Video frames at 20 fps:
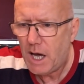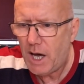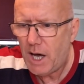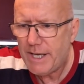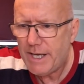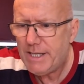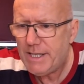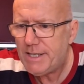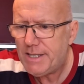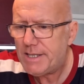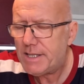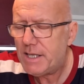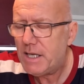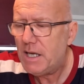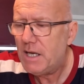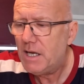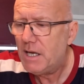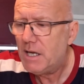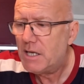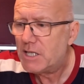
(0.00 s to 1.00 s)

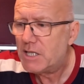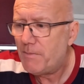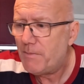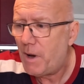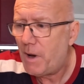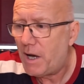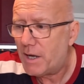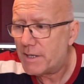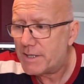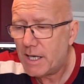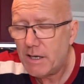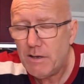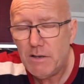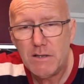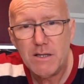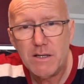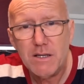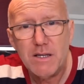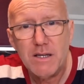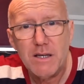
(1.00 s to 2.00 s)
Heinz
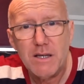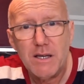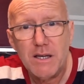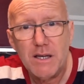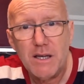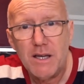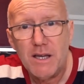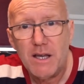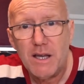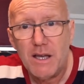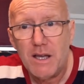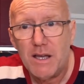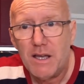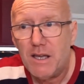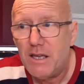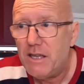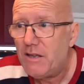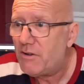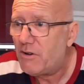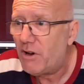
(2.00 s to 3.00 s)
tomato.
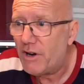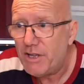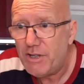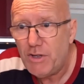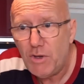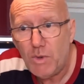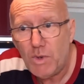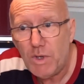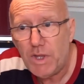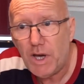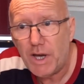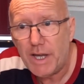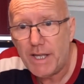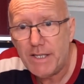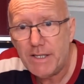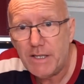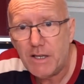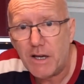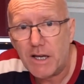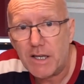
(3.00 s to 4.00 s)
You've got to do it with
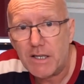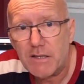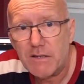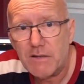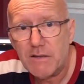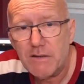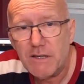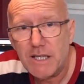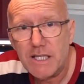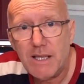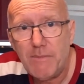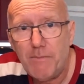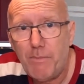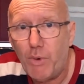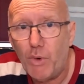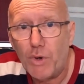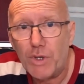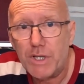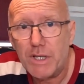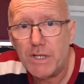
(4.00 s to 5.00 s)
Heinz, guys. It's
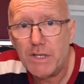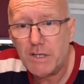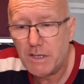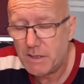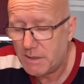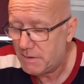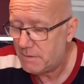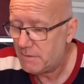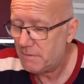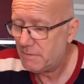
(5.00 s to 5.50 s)
important.